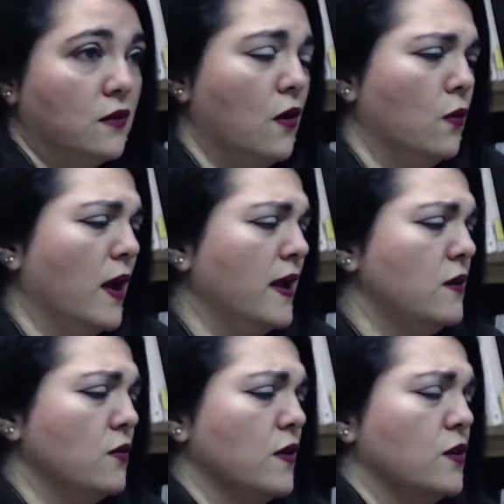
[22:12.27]
Oh, I
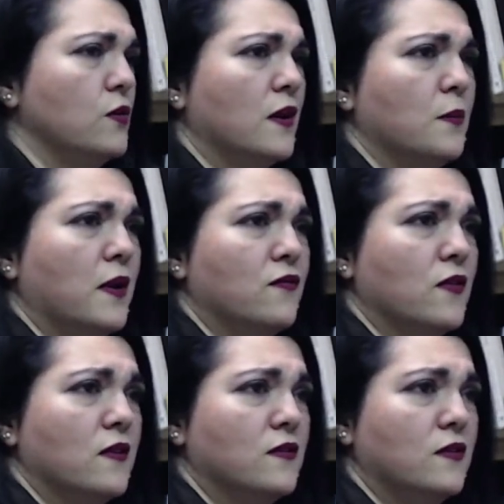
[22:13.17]
didn't know that you had to pay for
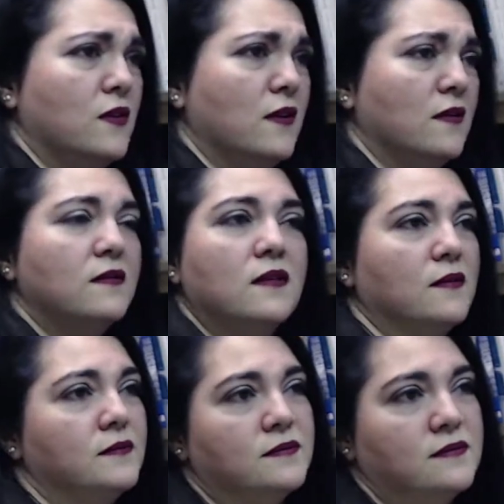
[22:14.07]
this. And you didn't. No,
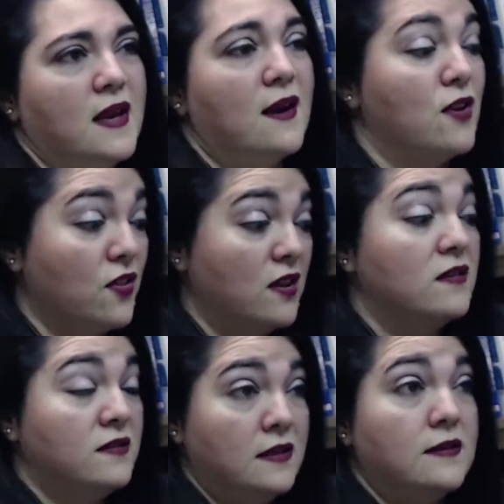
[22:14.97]
everything
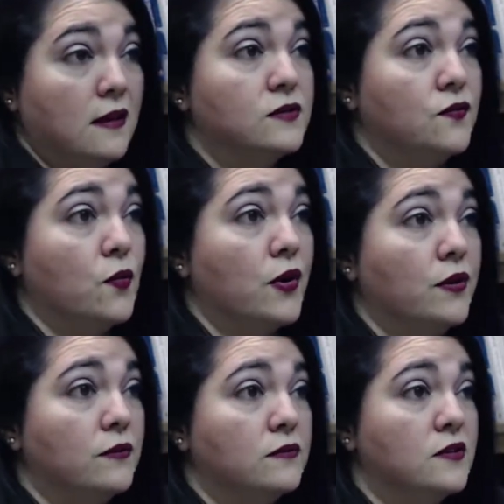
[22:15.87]
is detailed for you.
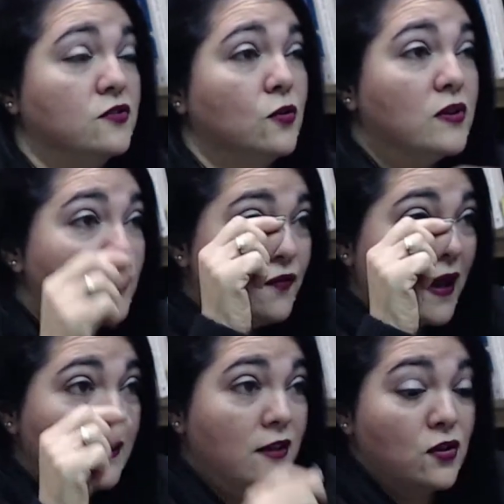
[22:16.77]
There's no little
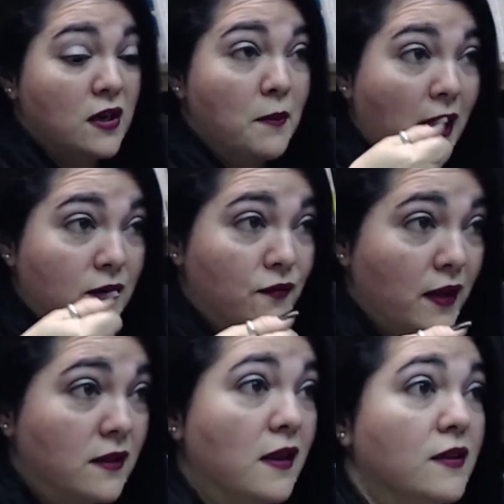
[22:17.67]
fine line you need a
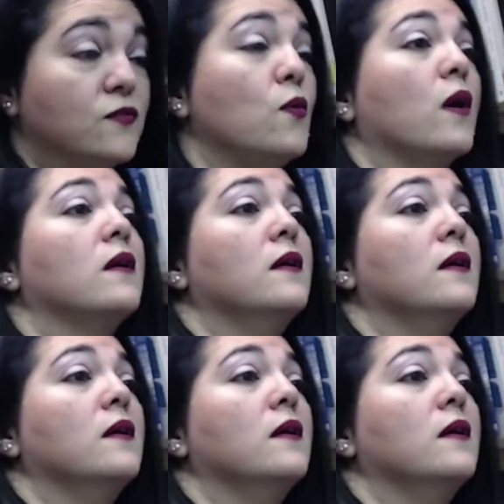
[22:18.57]
magnifying glass for.